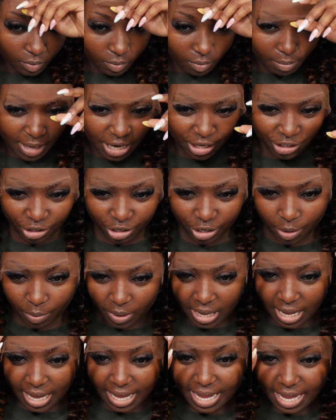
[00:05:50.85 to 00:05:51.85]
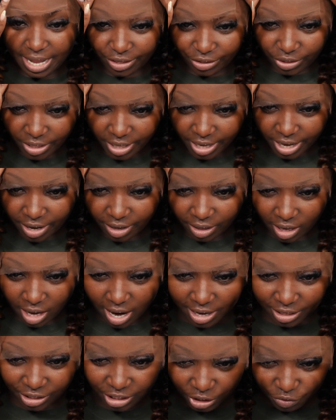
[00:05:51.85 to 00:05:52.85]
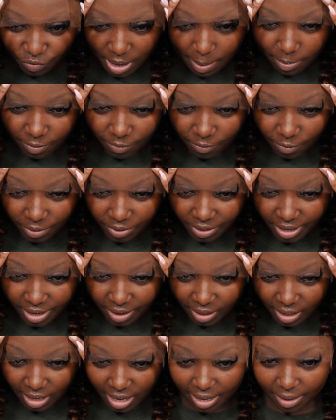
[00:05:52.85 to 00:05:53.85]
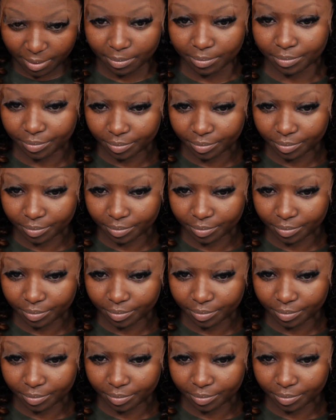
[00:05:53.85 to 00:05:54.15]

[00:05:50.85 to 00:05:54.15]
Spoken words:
Make sure you don't cut into the hairline, just right before the hairline.